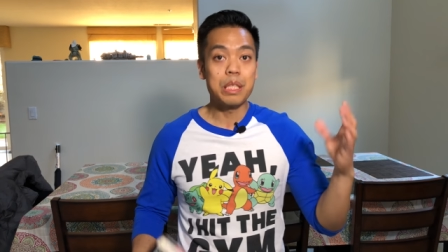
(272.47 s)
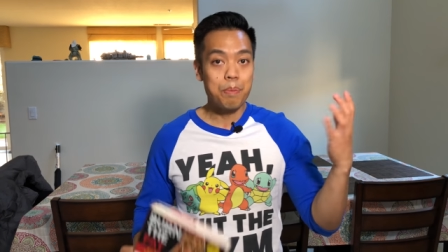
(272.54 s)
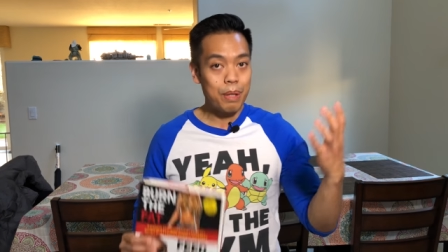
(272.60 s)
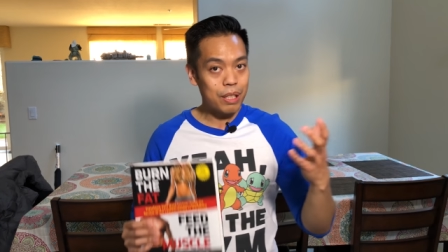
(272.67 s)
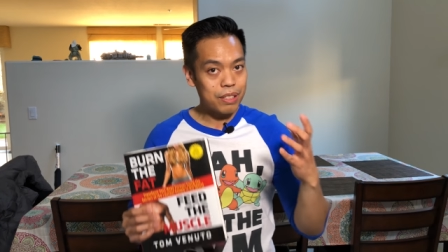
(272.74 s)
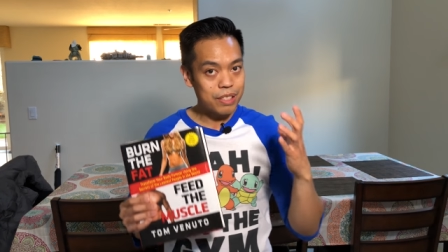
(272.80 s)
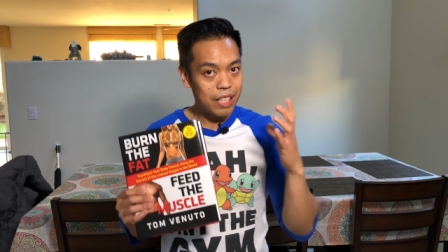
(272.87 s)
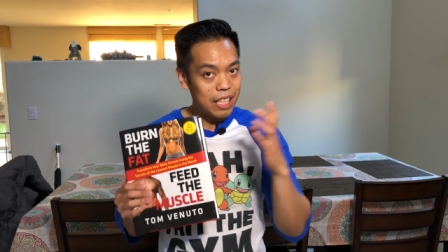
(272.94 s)
This
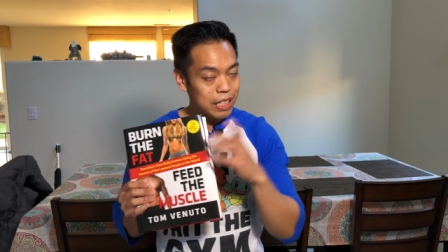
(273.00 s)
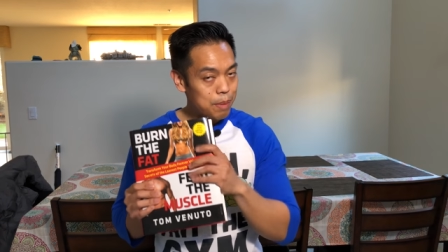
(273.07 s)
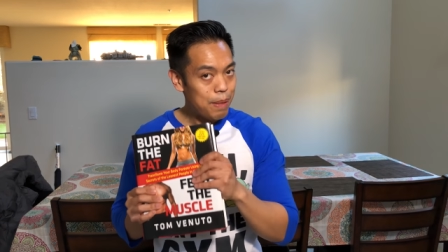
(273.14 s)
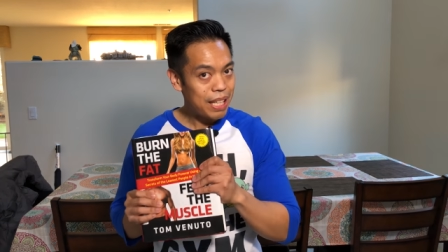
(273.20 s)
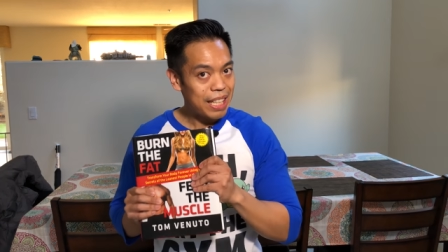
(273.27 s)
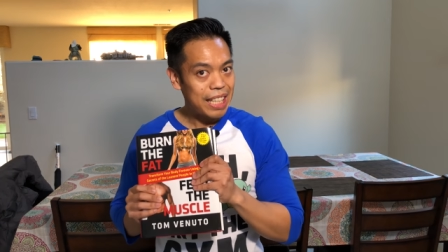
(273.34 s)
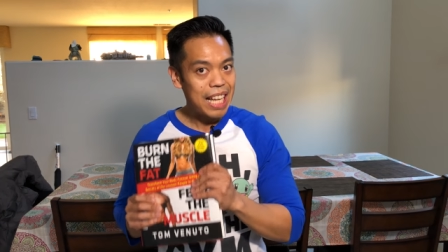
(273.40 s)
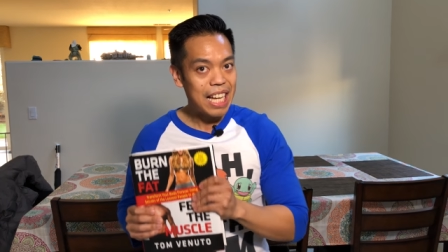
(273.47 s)
book talks about
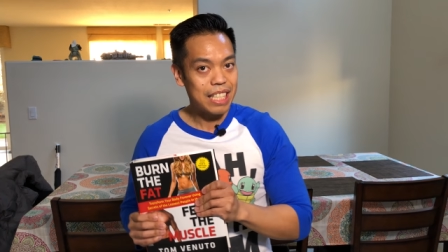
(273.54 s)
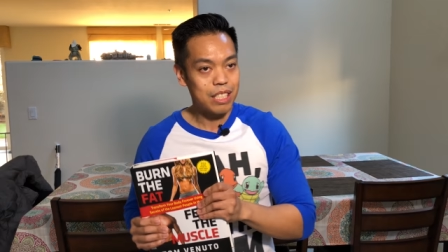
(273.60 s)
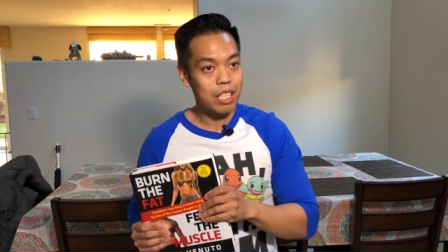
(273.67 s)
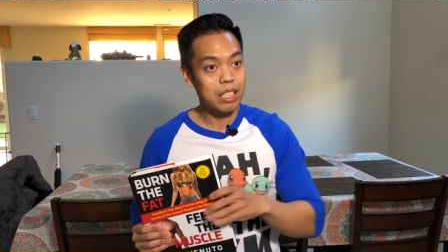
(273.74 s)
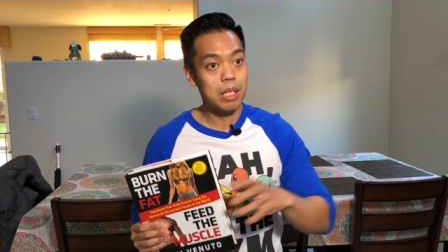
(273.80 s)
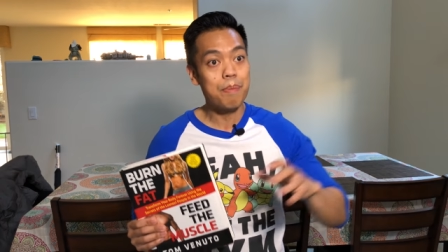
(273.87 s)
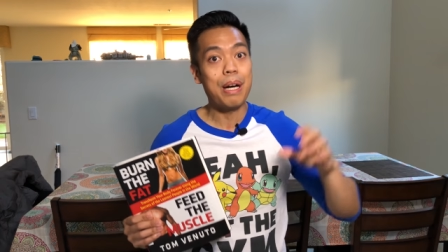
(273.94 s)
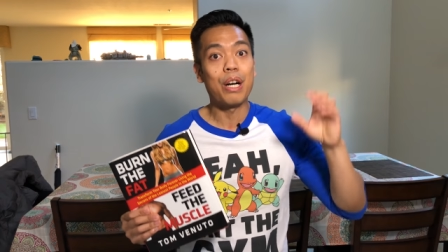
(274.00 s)
a lot,
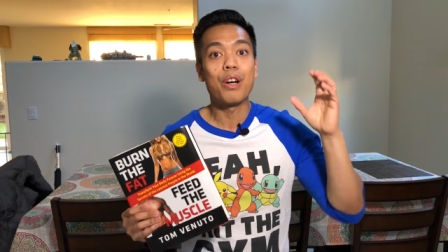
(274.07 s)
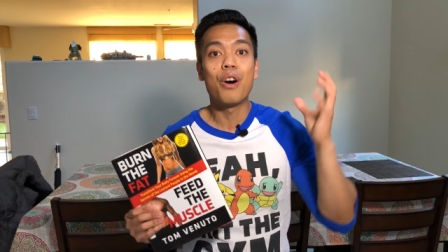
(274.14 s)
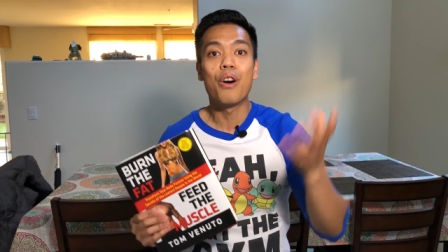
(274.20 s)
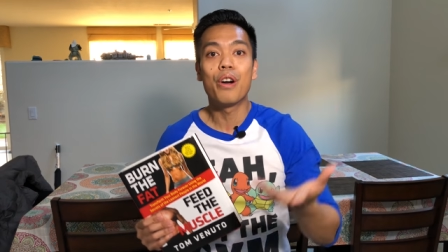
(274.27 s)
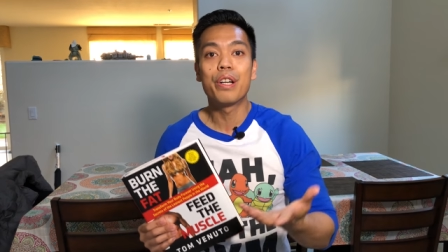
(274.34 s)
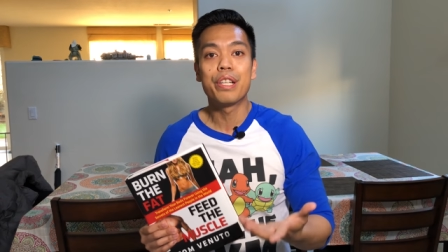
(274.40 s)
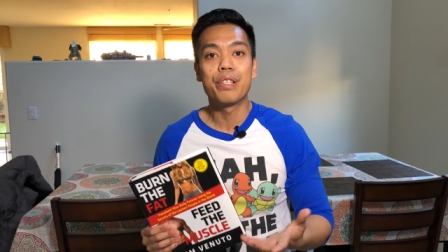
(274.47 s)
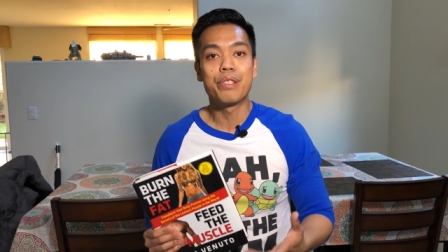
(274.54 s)
talks about
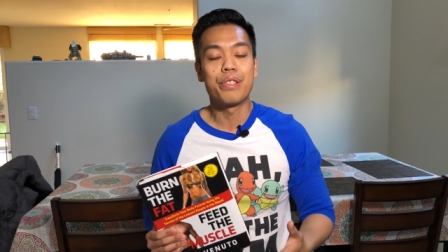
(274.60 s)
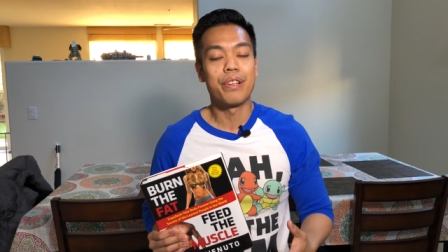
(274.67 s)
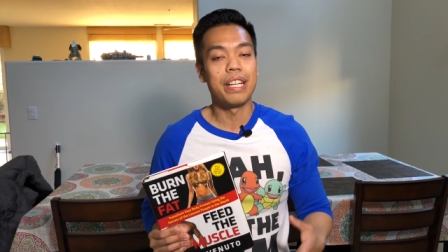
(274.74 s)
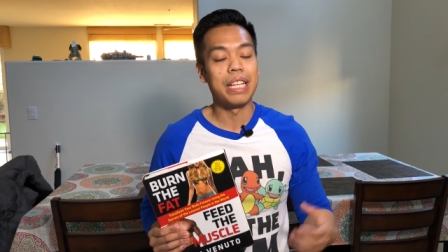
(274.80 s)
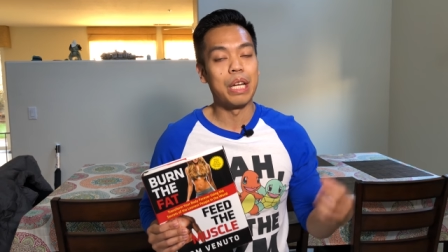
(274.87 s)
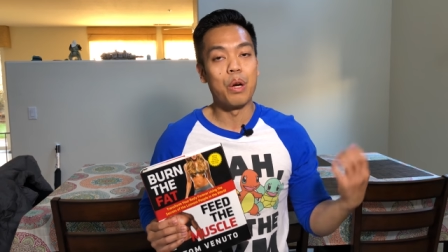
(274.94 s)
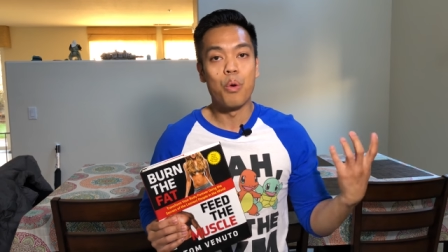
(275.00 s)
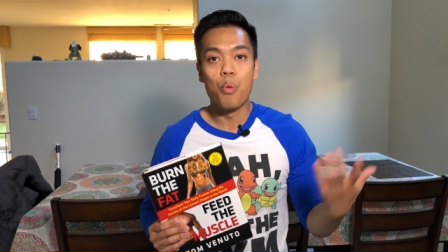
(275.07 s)
cardio
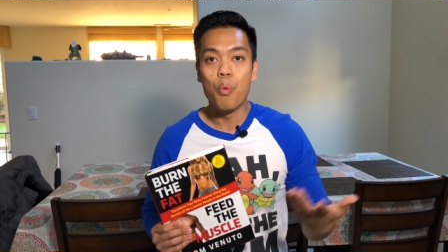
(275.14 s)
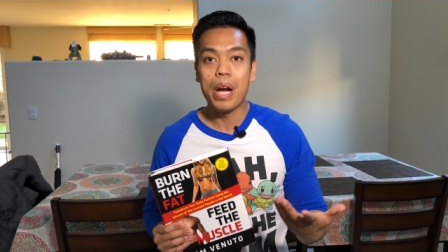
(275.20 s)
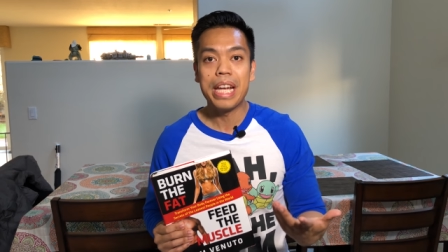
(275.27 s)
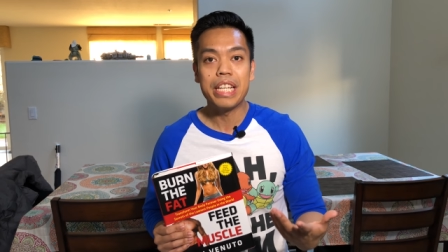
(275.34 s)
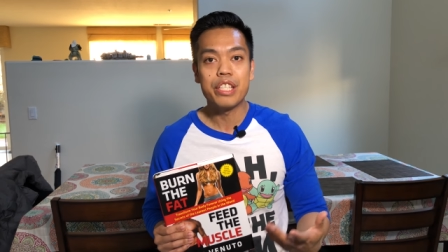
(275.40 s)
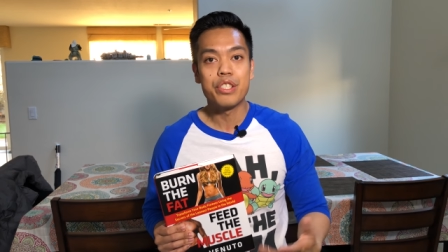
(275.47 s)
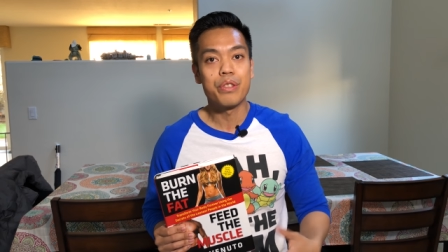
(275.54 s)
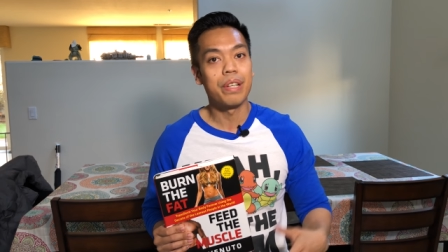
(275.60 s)
training,
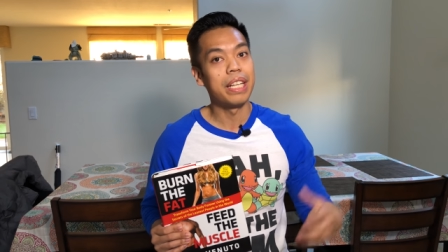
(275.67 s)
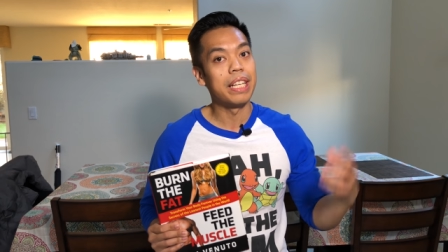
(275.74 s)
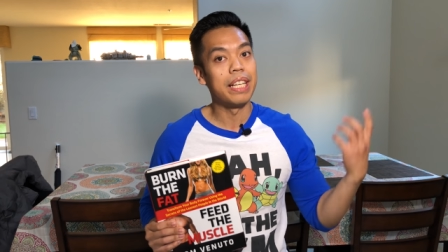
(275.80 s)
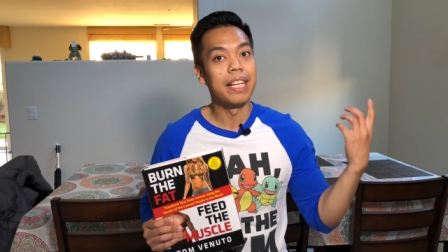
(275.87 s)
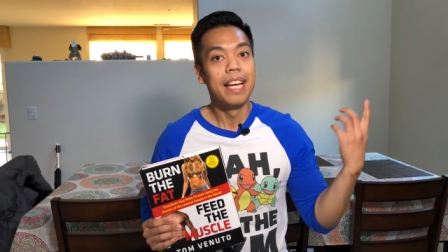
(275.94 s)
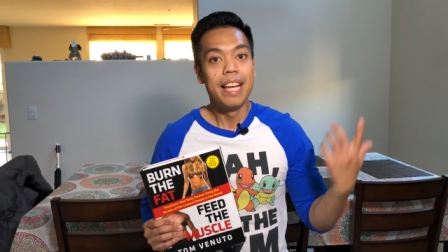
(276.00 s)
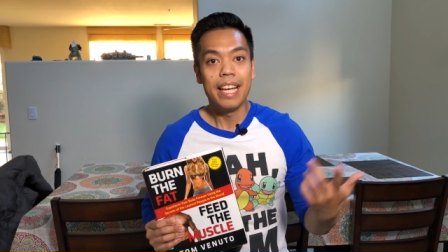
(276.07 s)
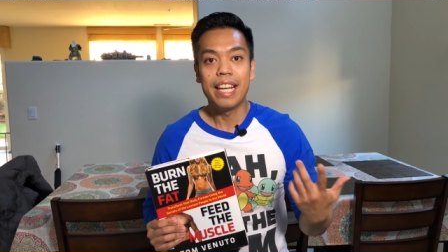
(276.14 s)
weight
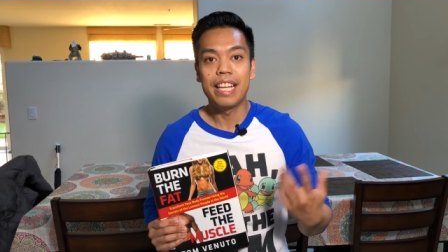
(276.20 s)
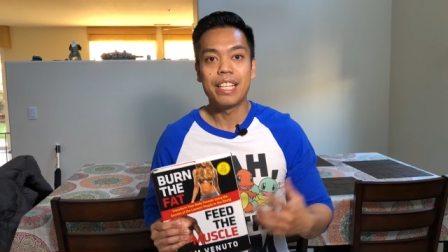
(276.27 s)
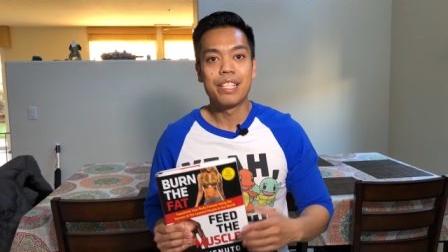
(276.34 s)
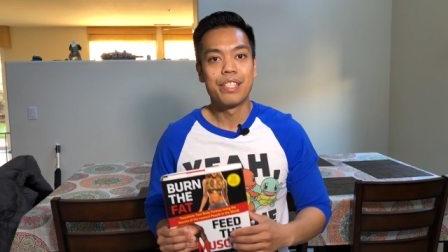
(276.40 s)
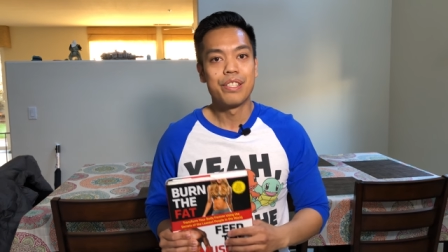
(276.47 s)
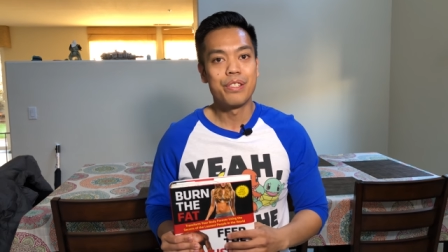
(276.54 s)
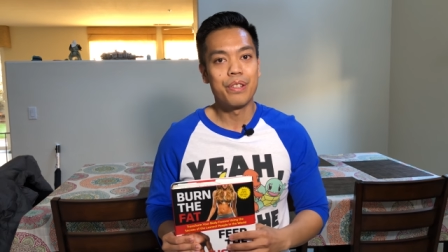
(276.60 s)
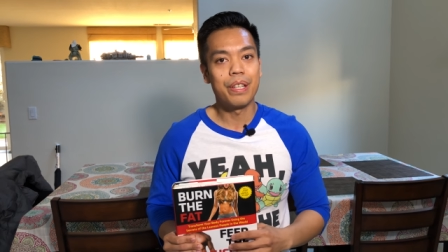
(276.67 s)
training,
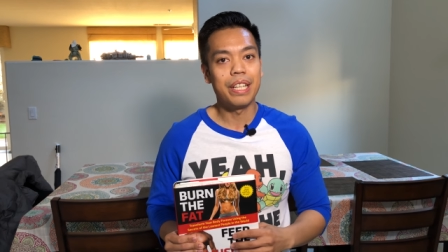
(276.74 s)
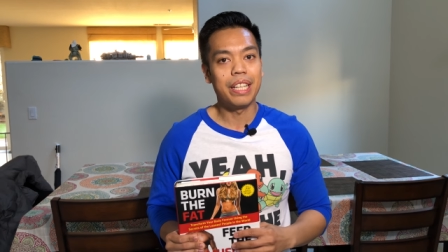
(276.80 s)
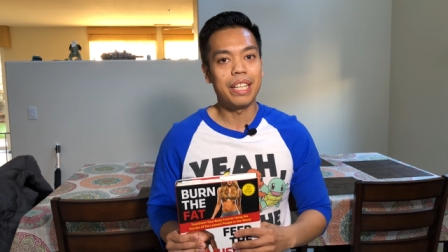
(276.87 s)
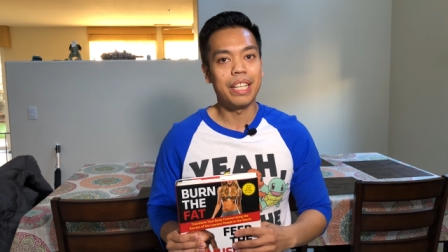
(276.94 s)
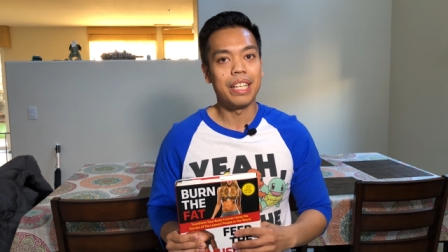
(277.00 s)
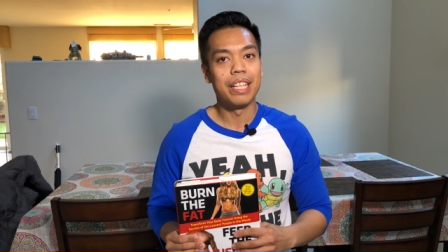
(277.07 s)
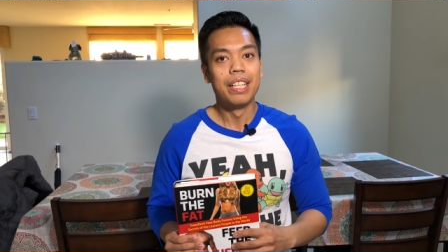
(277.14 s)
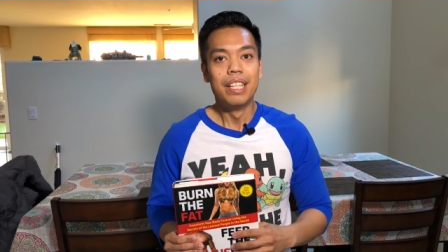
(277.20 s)
HIIT
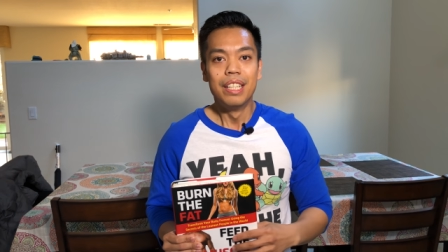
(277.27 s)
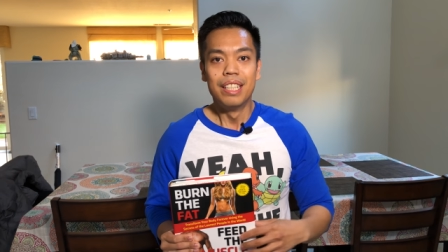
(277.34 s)
training,